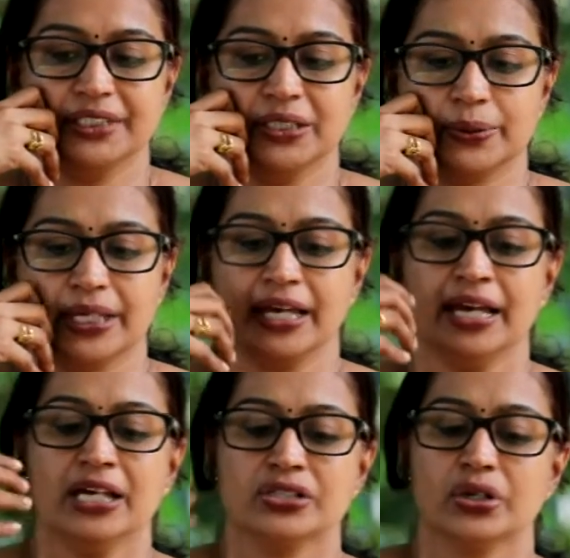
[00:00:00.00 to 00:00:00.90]
Okay,
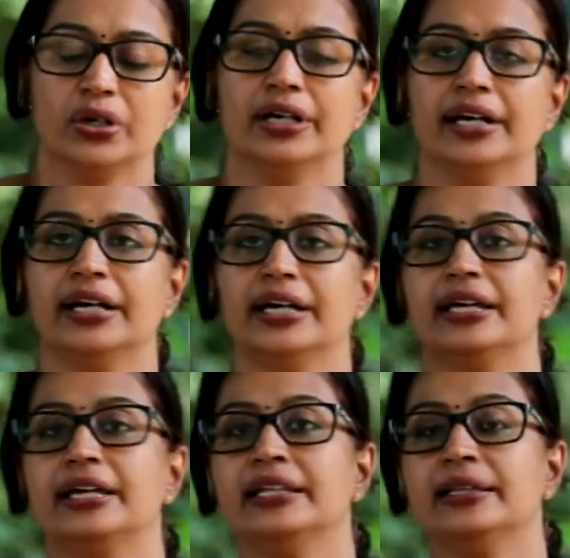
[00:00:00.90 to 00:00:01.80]
so
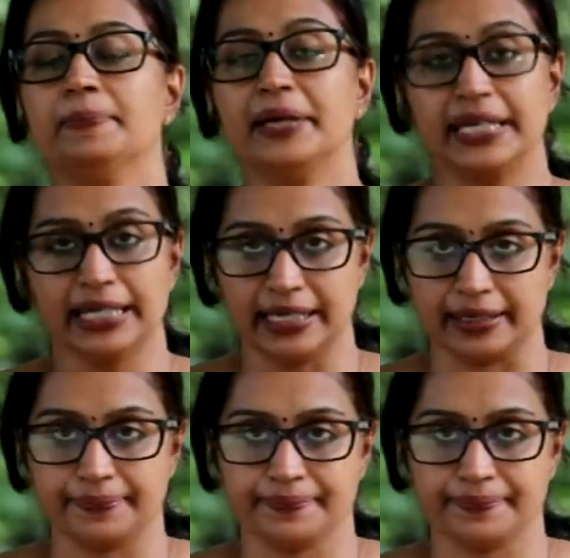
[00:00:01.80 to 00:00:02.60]
in the beginning,